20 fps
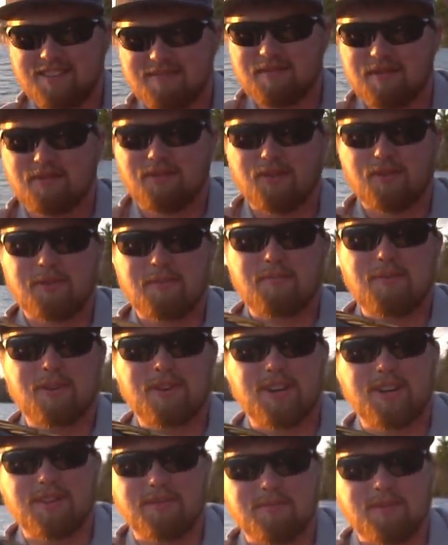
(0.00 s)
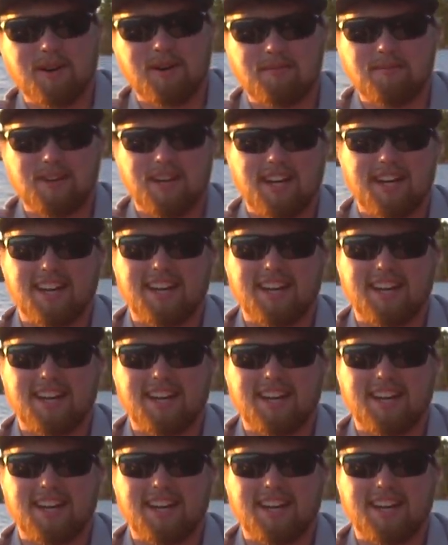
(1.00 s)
Before we put her on the bump.